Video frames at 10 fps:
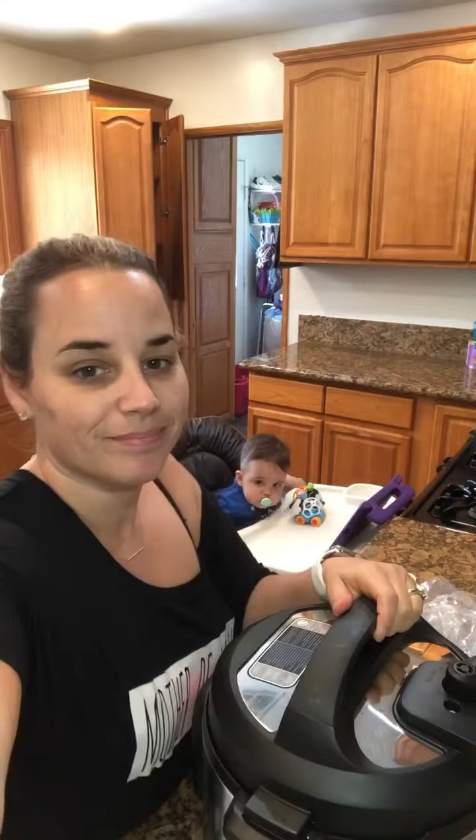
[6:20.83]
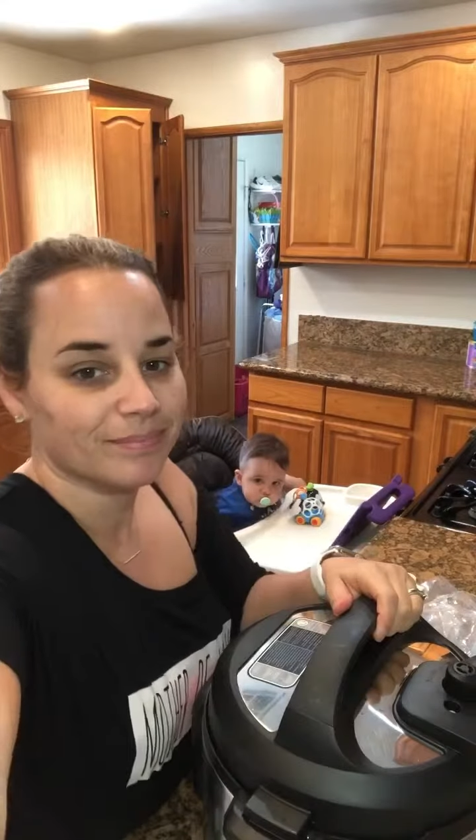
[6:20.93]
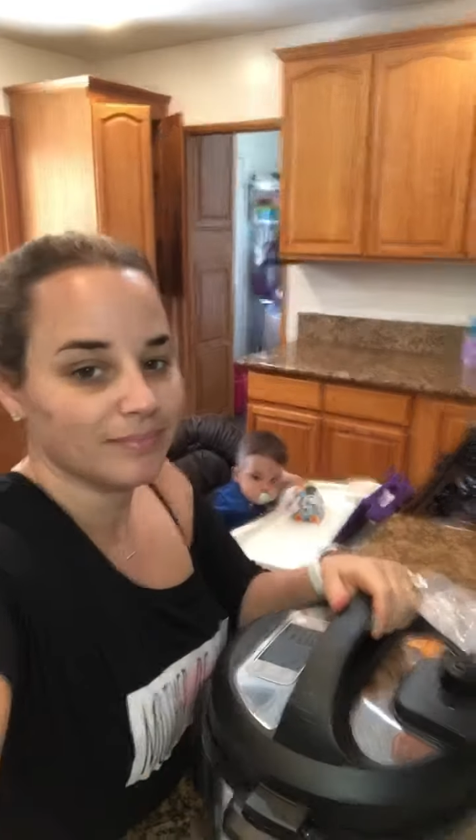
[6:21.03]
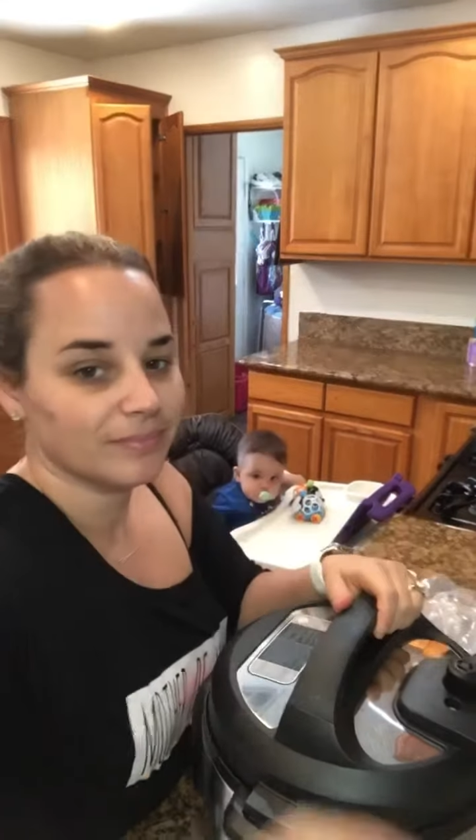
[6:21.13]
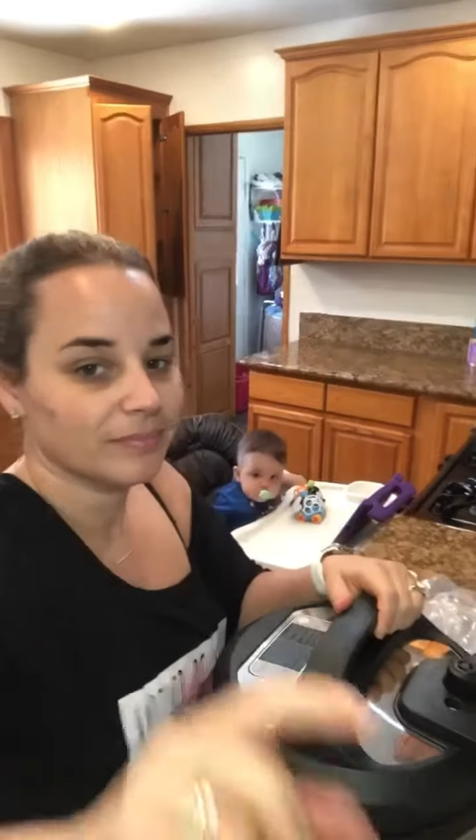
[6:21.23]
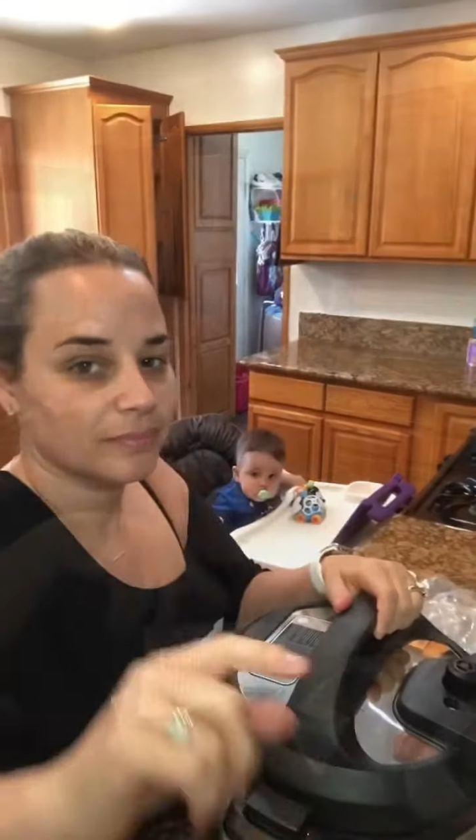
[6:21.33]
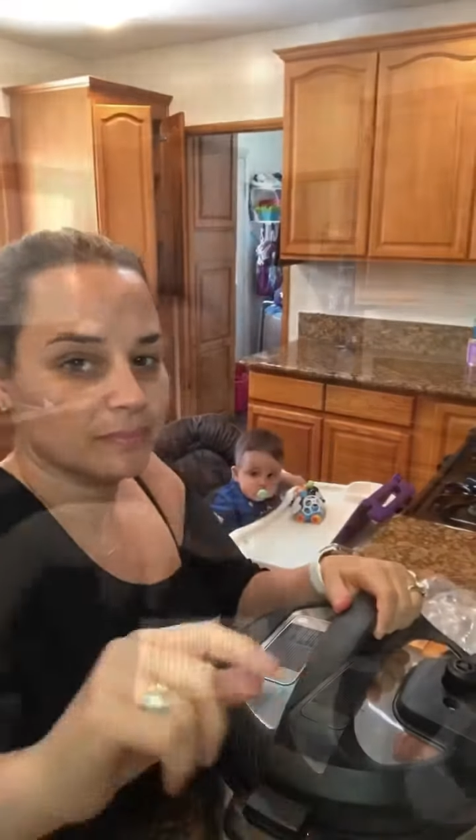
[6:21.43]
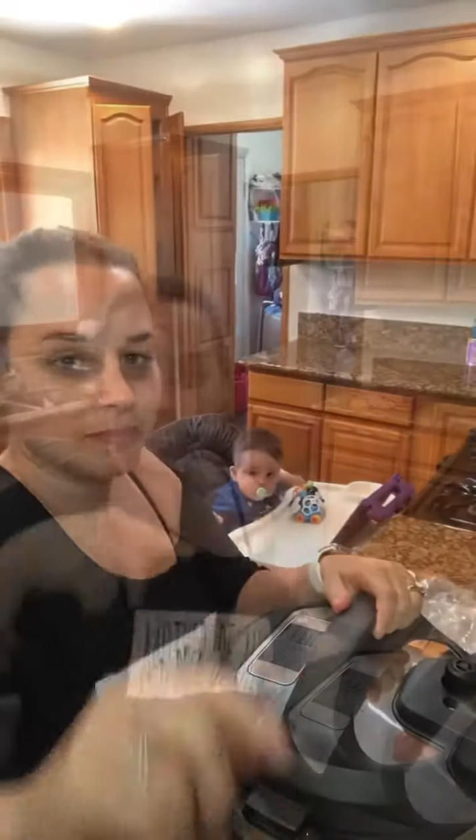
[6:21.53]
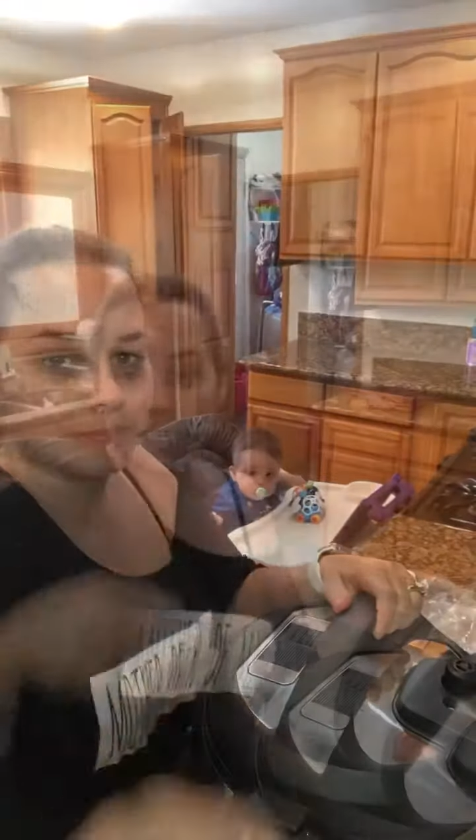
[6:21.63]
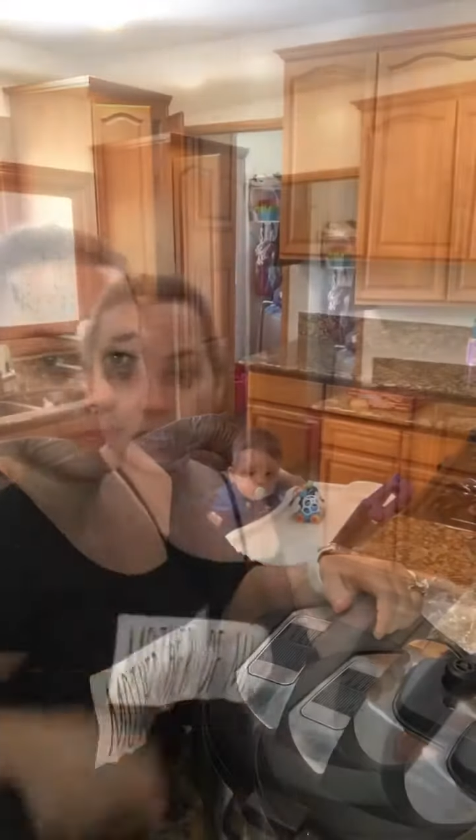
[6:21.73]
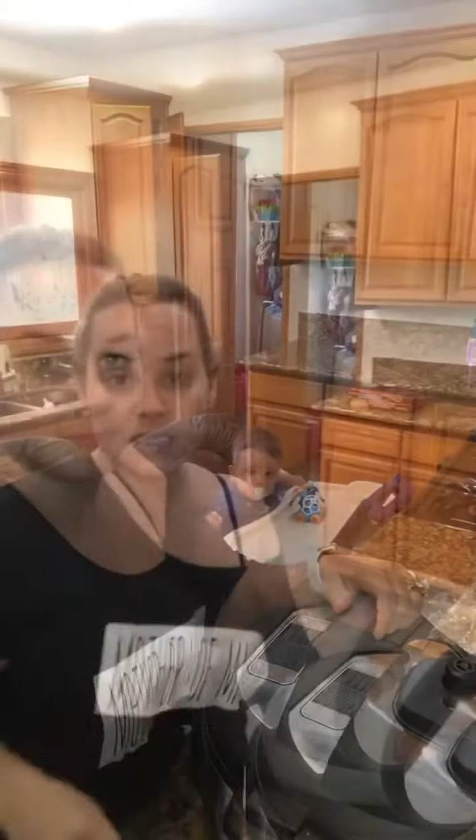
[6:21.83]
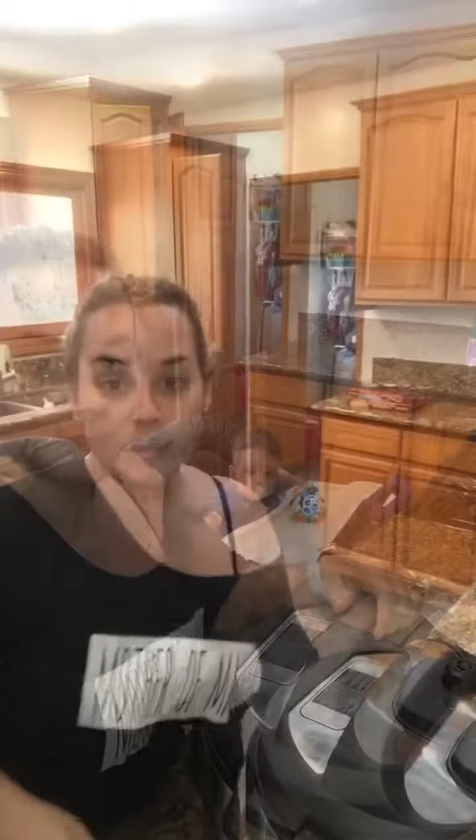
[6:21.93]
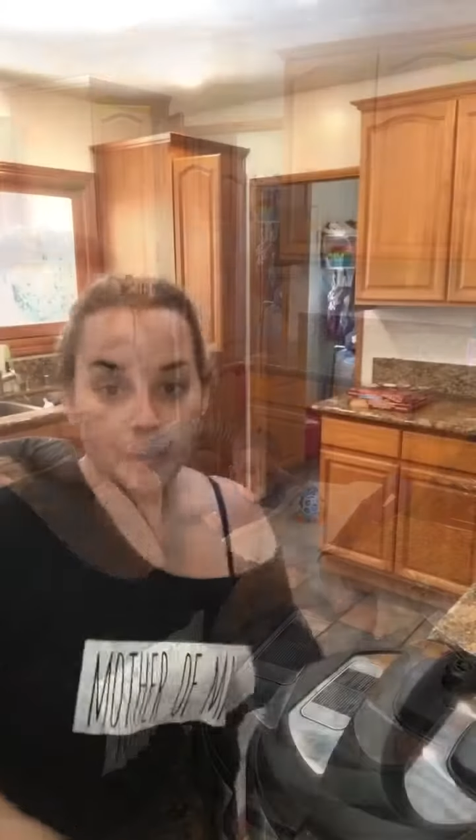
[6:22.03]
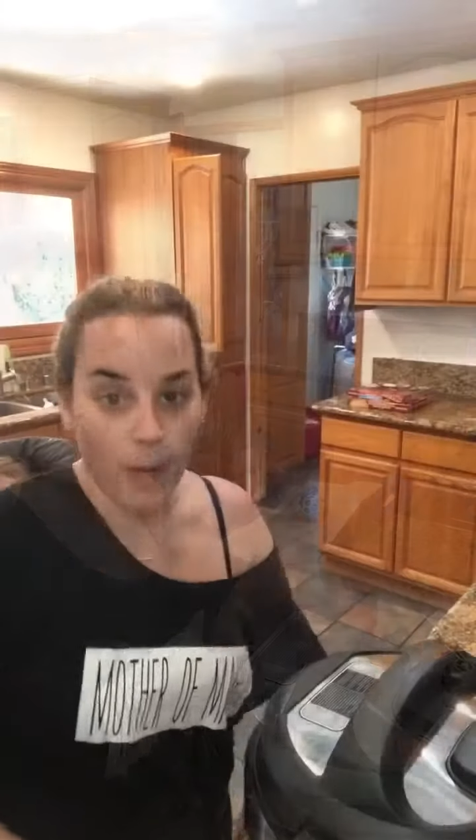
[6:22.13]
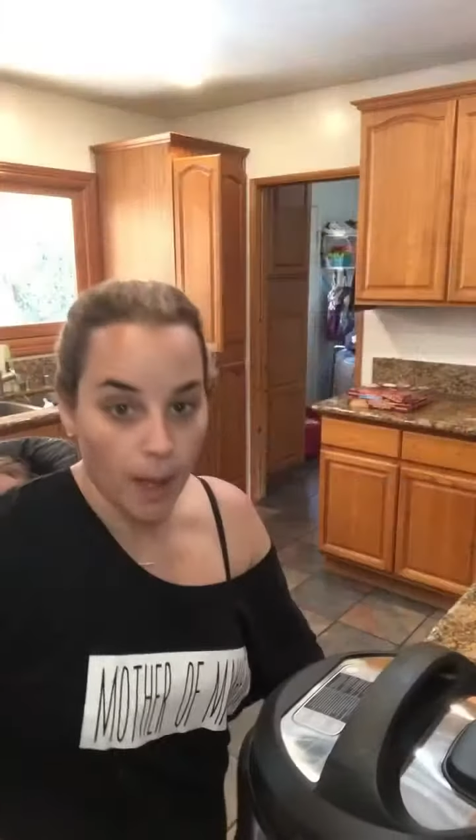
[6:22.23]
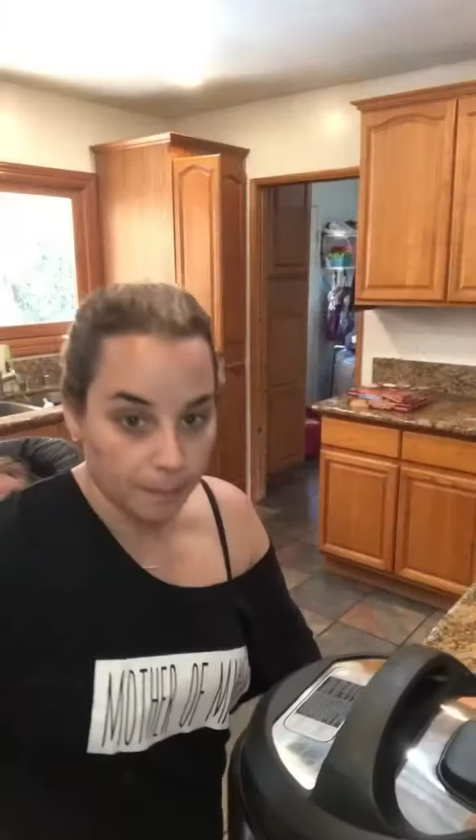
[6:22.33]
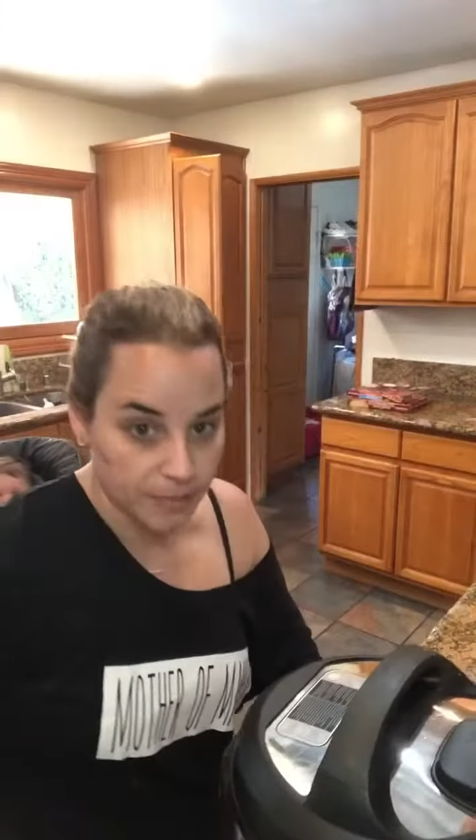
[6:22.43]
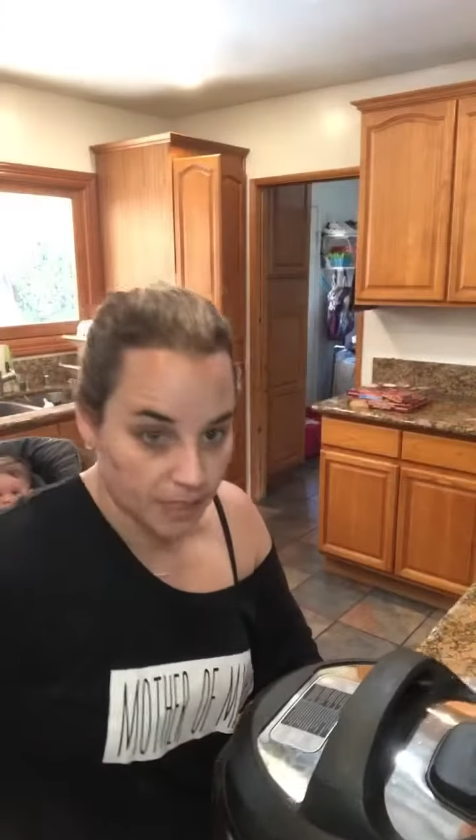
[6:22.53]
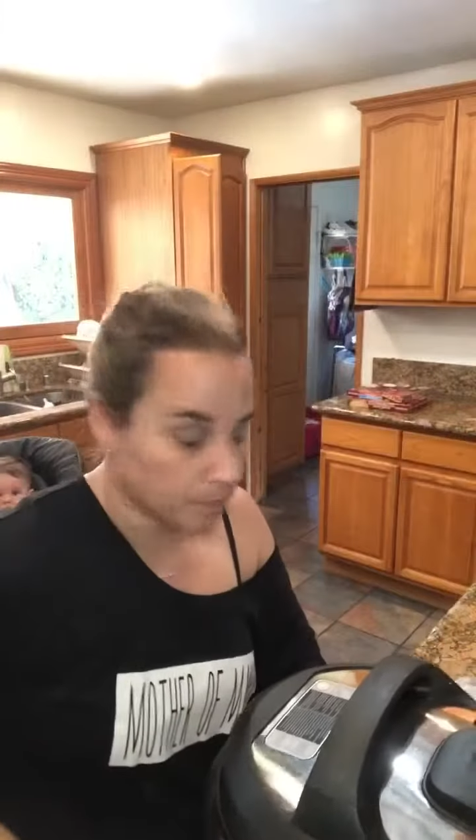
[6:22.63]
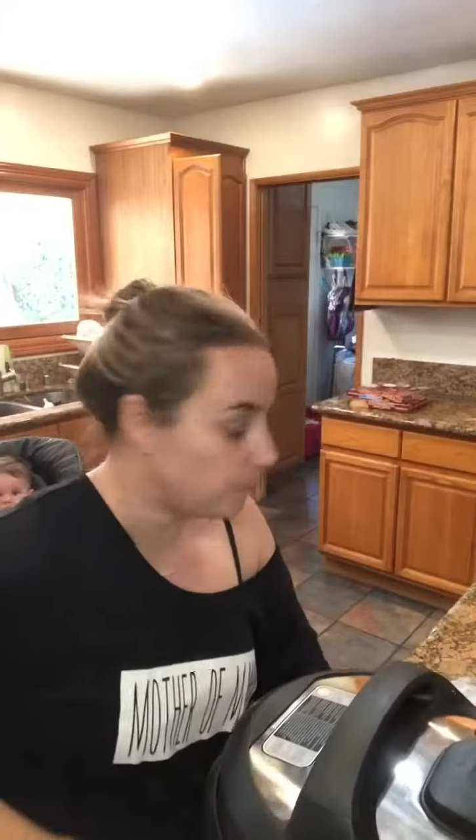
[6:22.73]
All right, guys, the Instant Pop
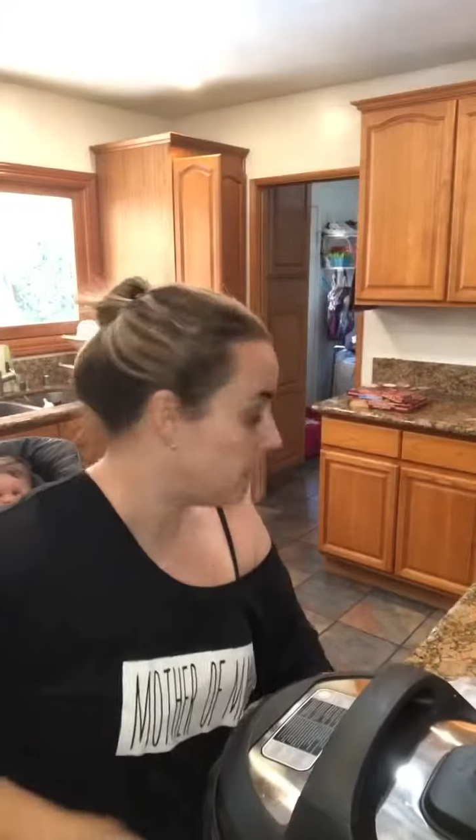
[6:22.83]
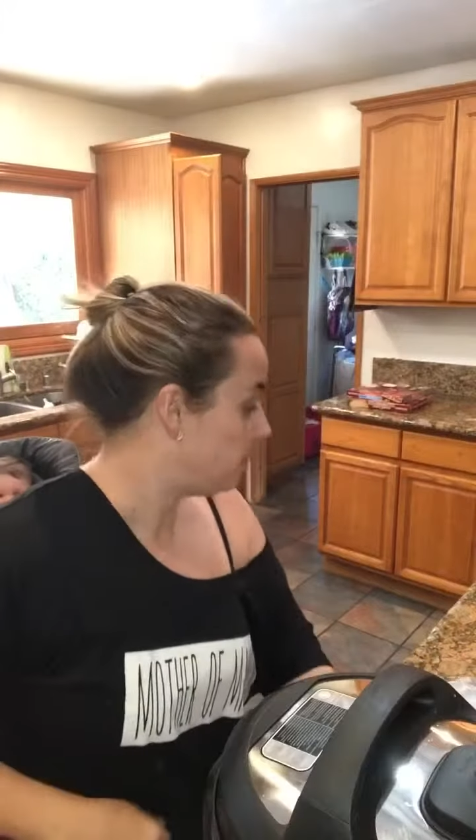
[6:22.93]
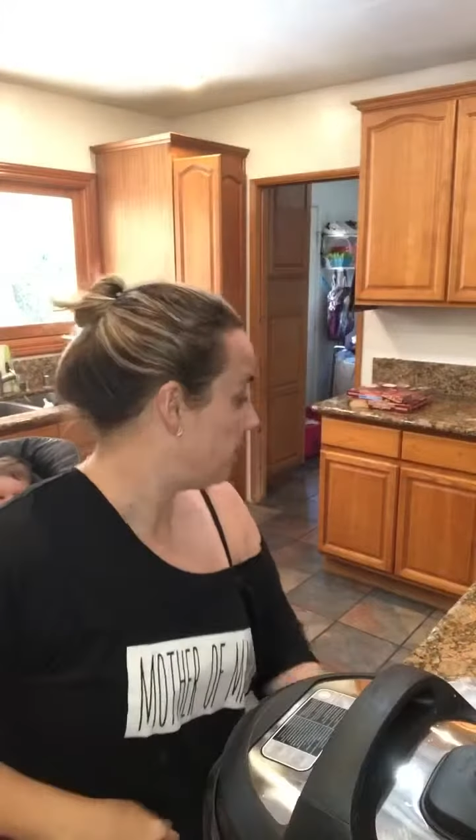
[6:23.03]
did beep.